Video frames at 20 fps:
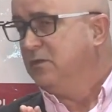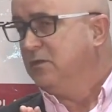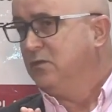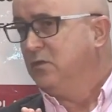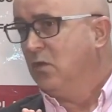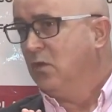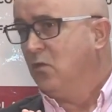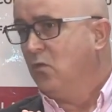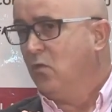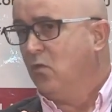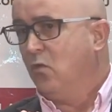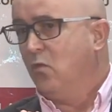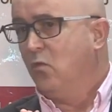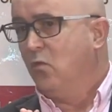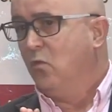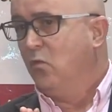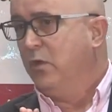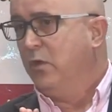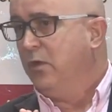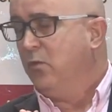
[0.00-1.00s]
So
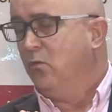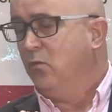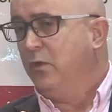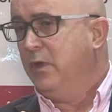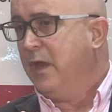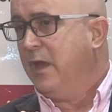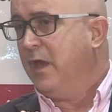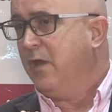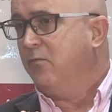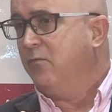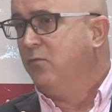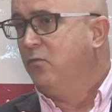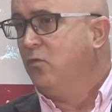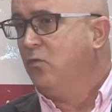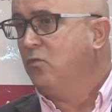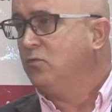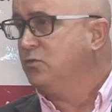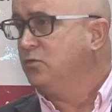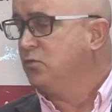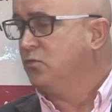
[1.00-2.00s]
we have
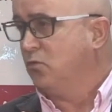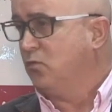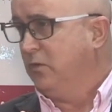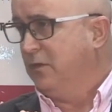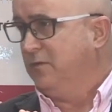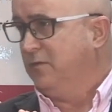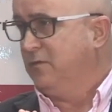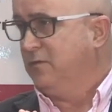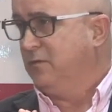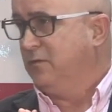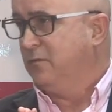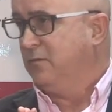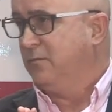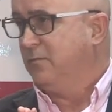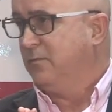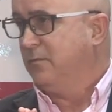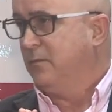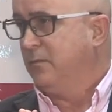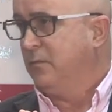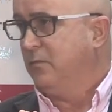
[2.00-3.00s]
no choice,
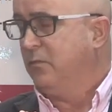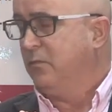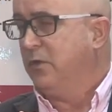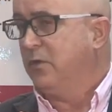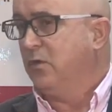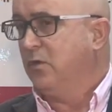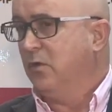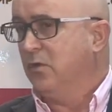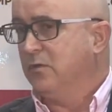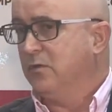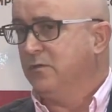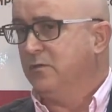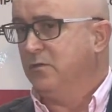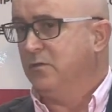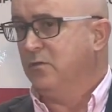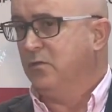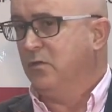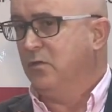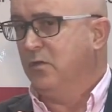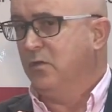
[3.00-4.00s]

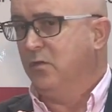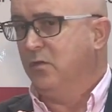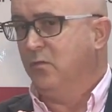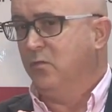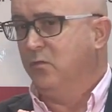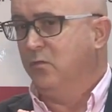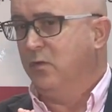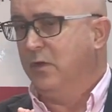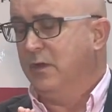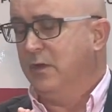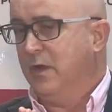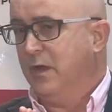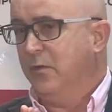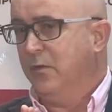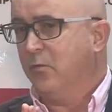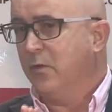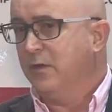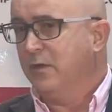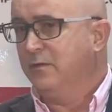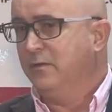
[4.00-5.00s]
because when I
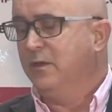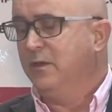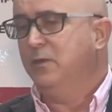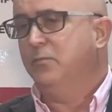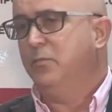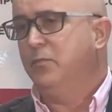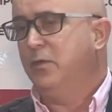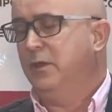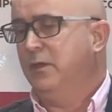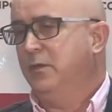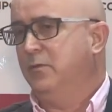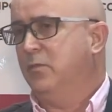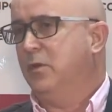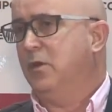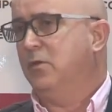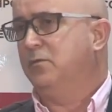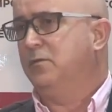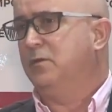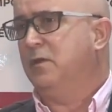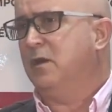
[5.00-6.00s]
read deeply
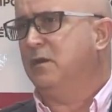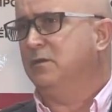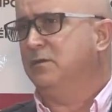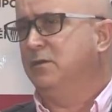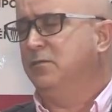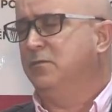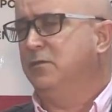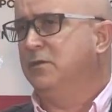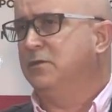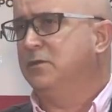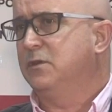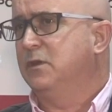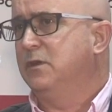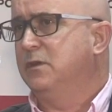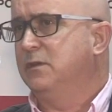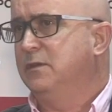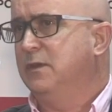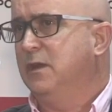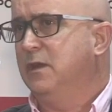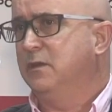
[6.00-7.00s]
about artificial
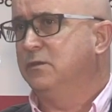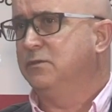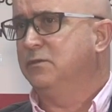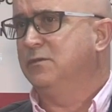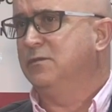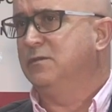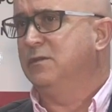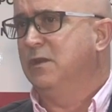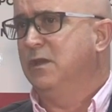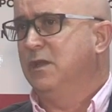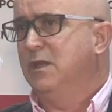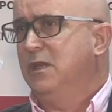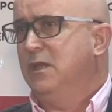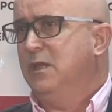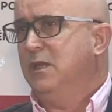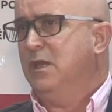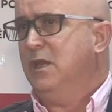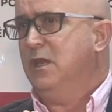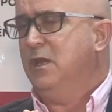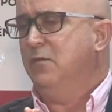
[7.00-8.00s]
intelligence,
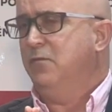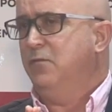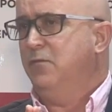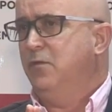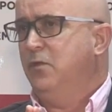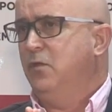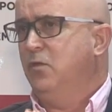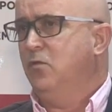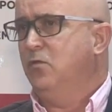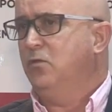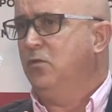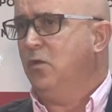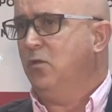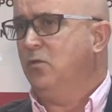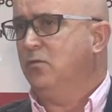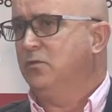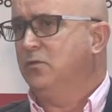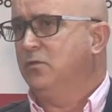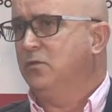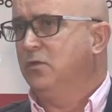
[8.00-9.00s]
if you
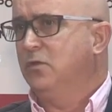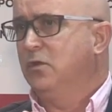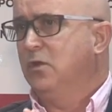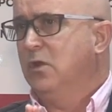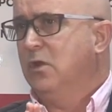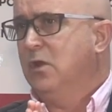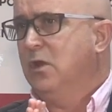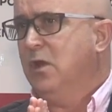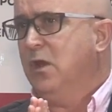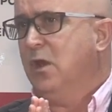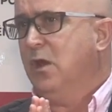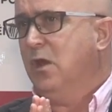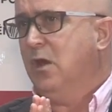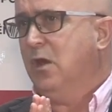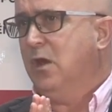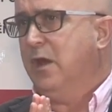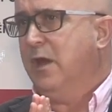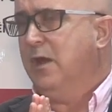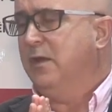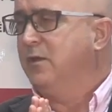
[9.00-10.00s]
don't
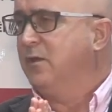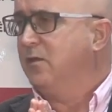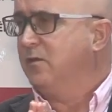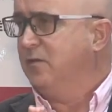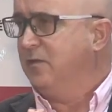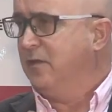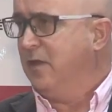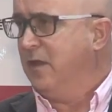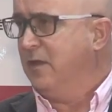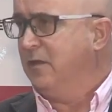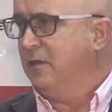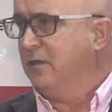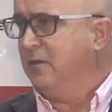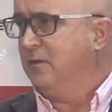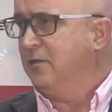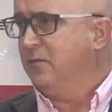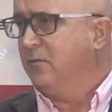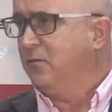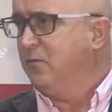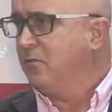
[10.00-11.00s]
understand
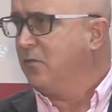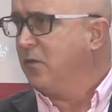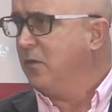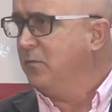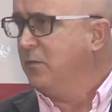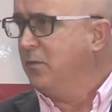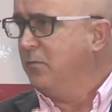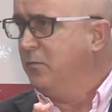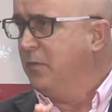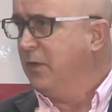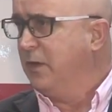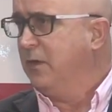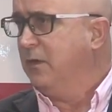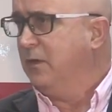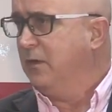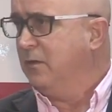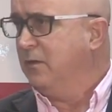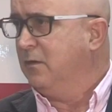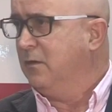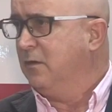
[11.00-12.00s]
it from the
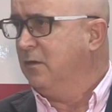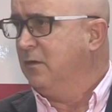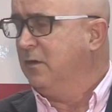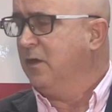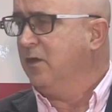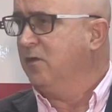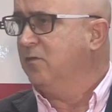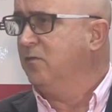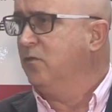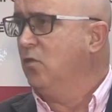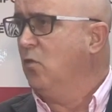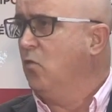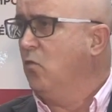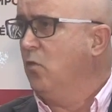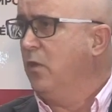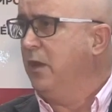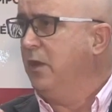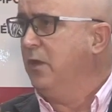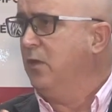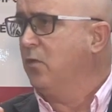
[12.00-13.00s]
beginning, there is no
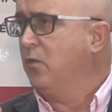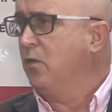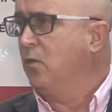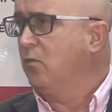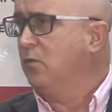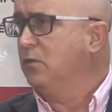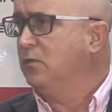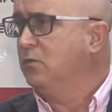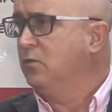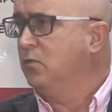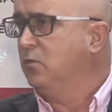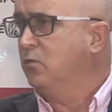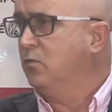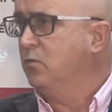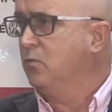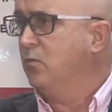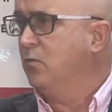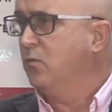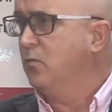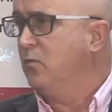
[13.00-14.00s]
way you're going
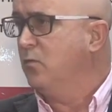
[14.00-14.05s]
to